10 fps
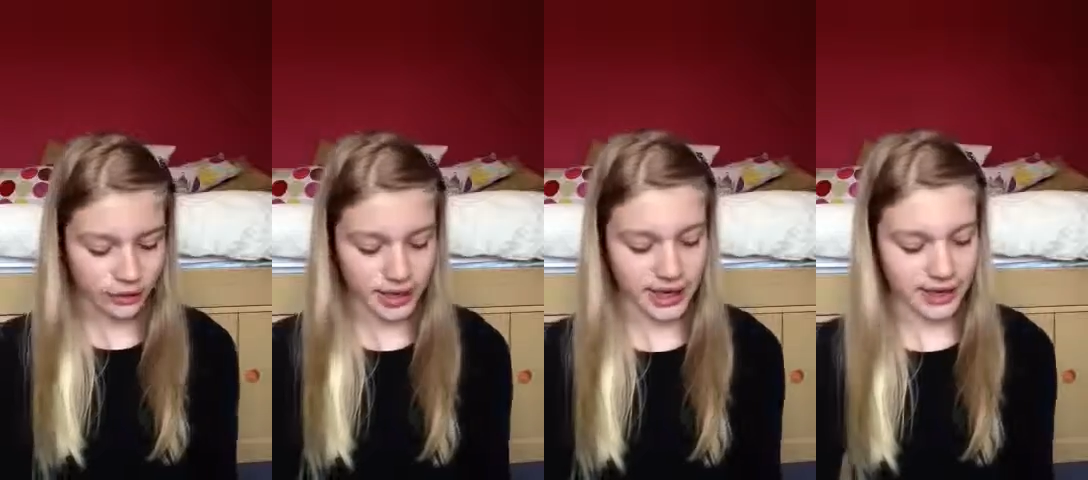
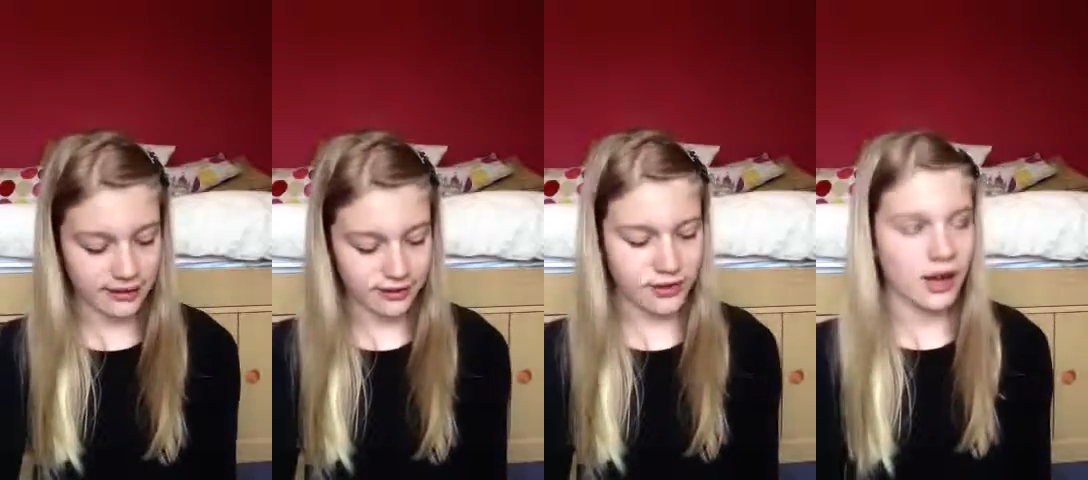don't
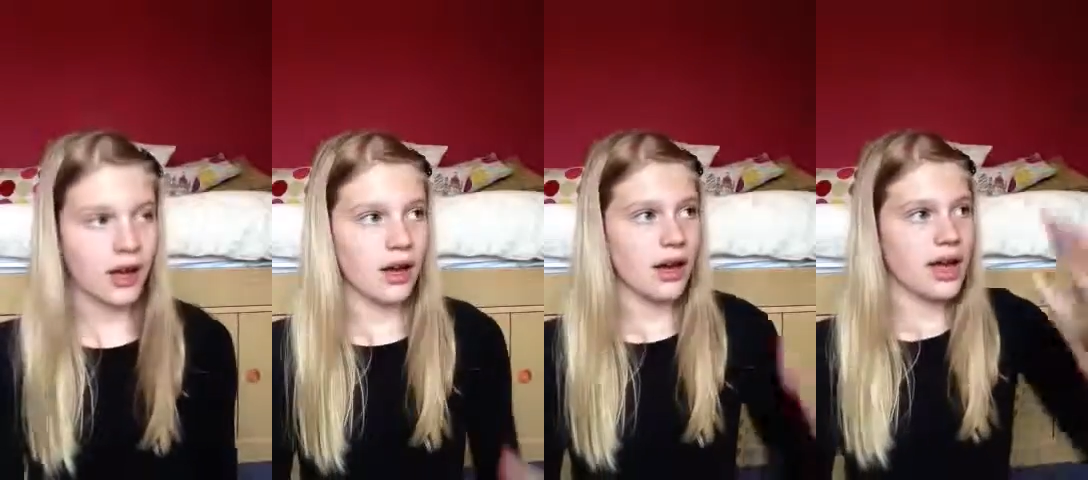have
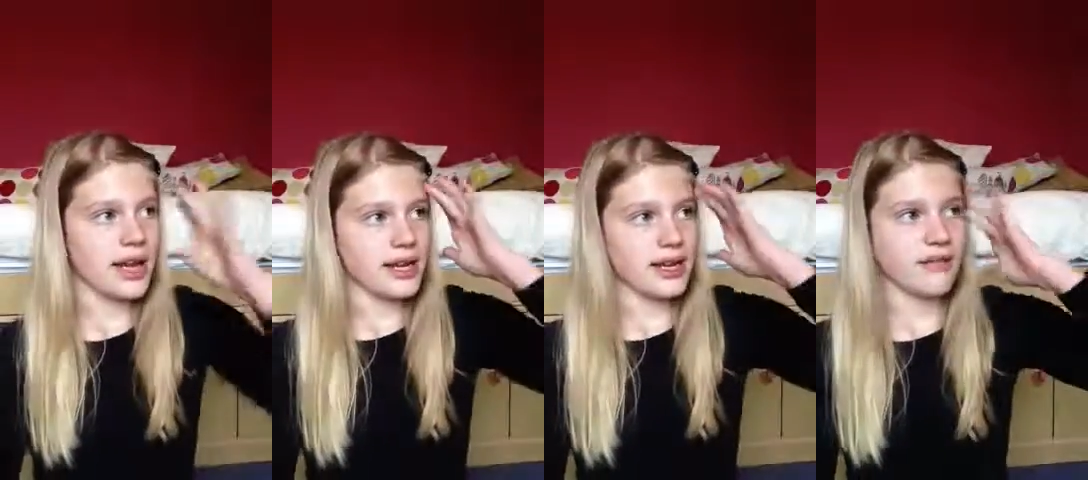
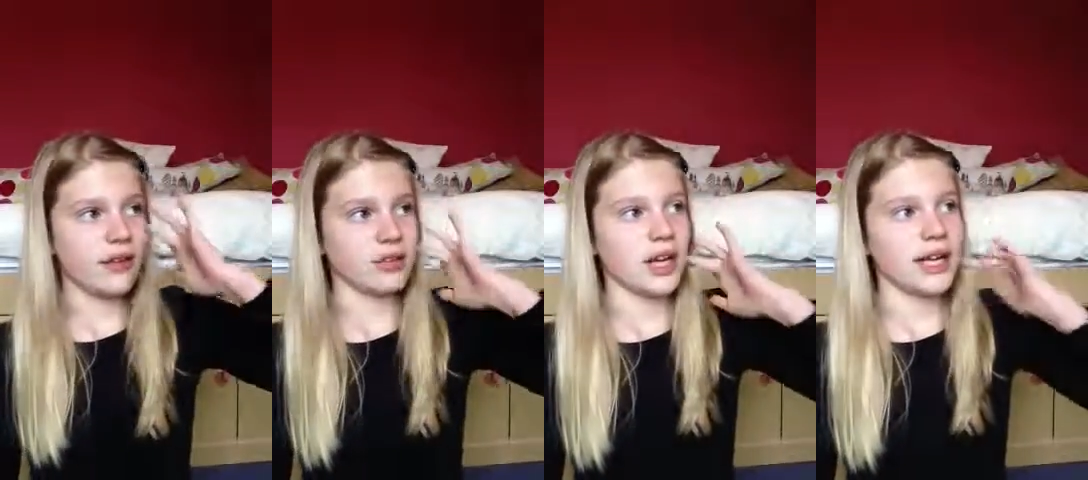any
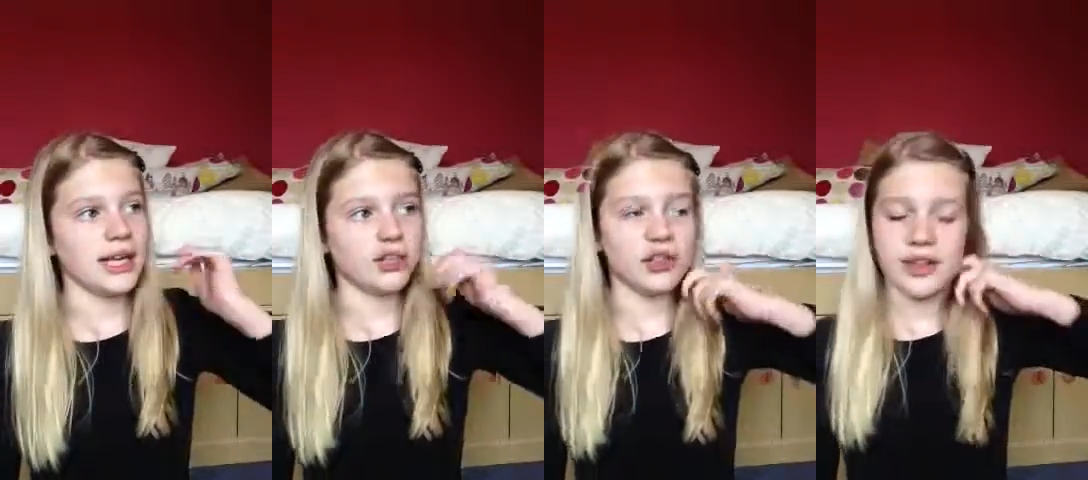false
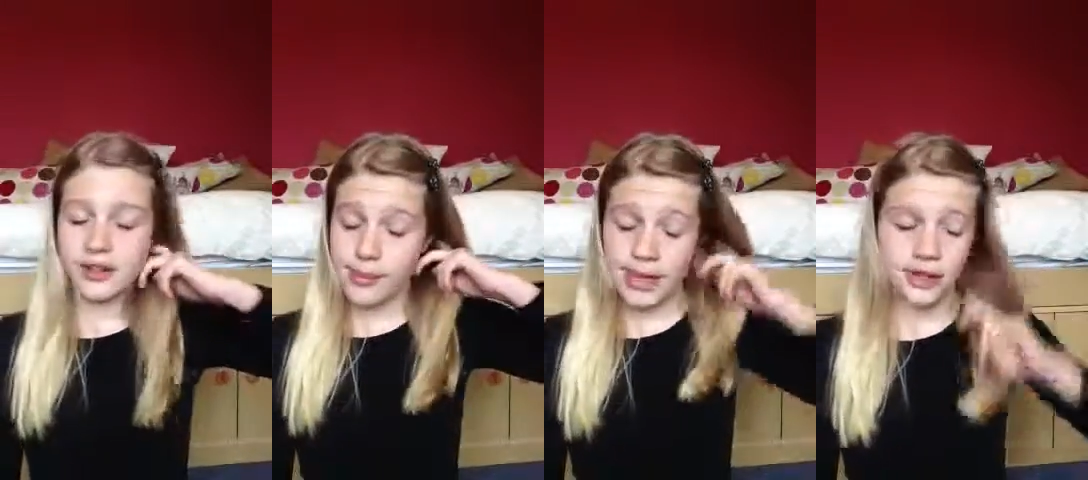eyelashes at
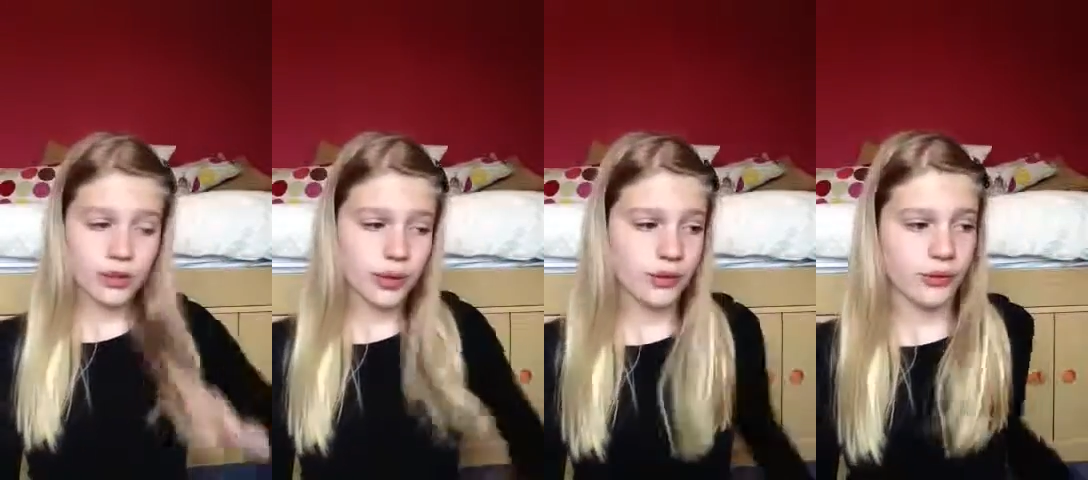the minute,
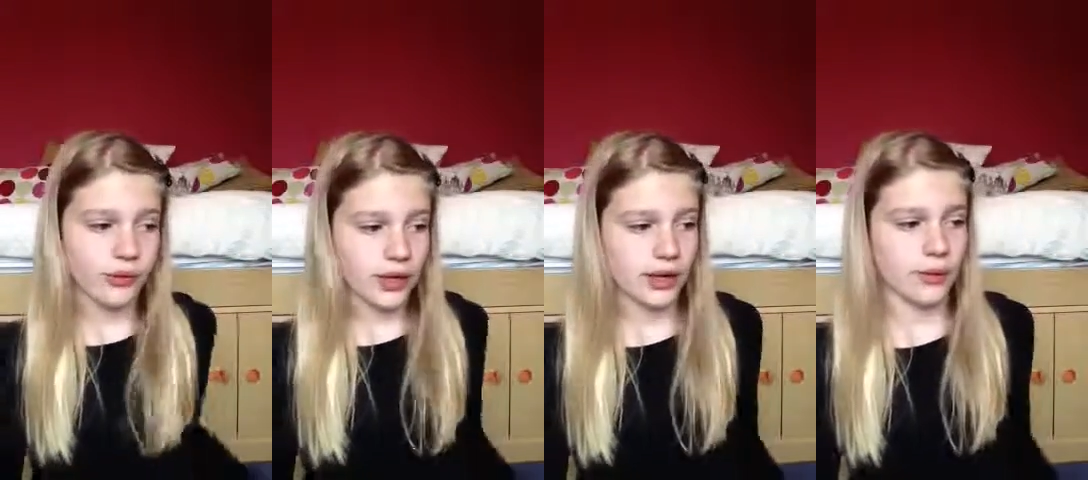so I thought
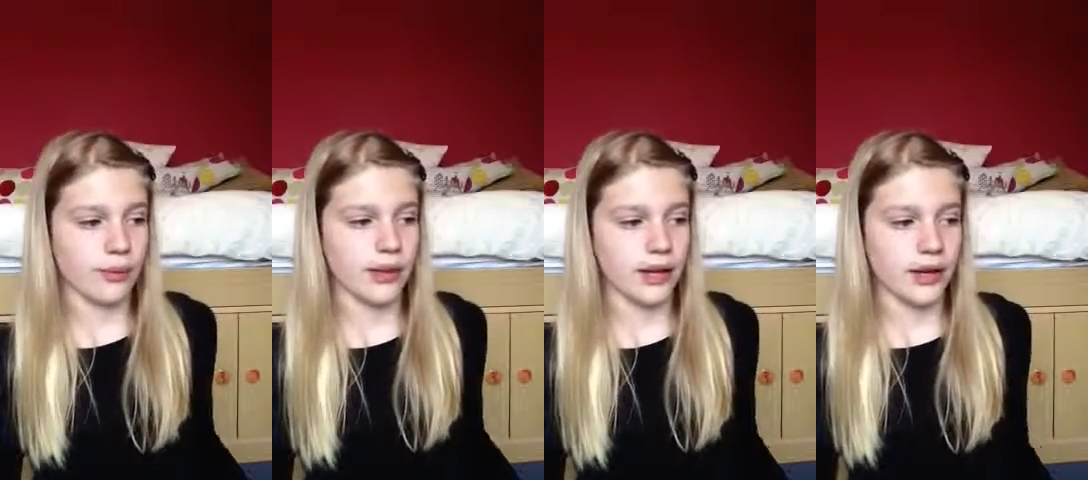that it
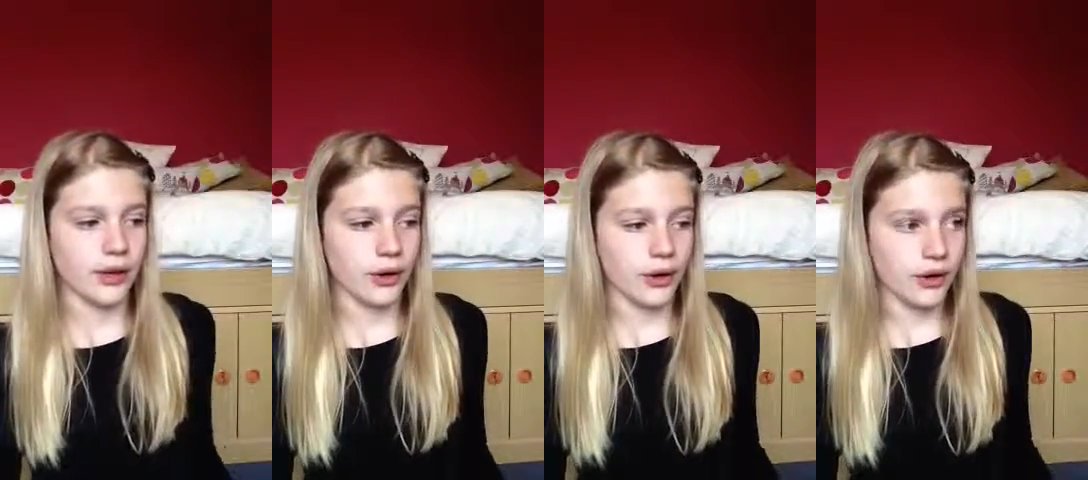would be a
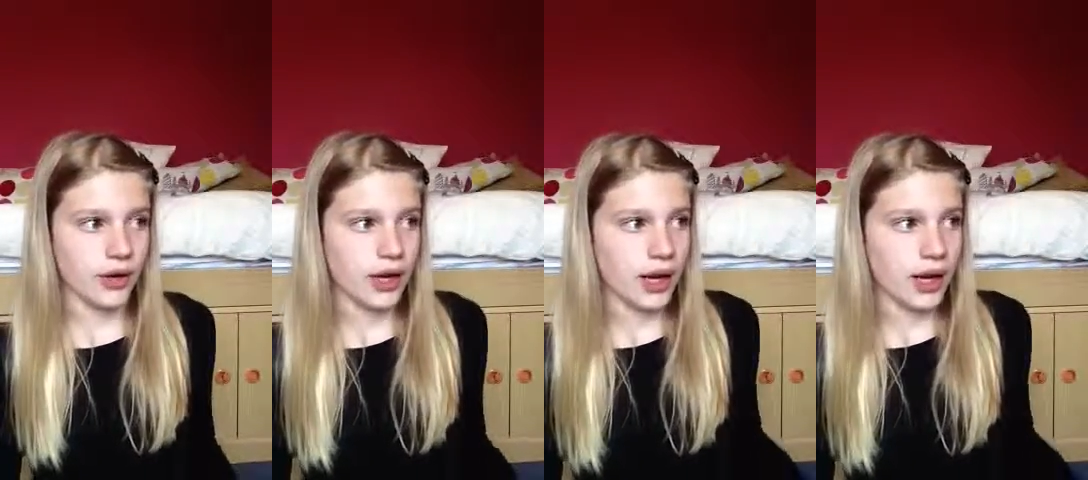good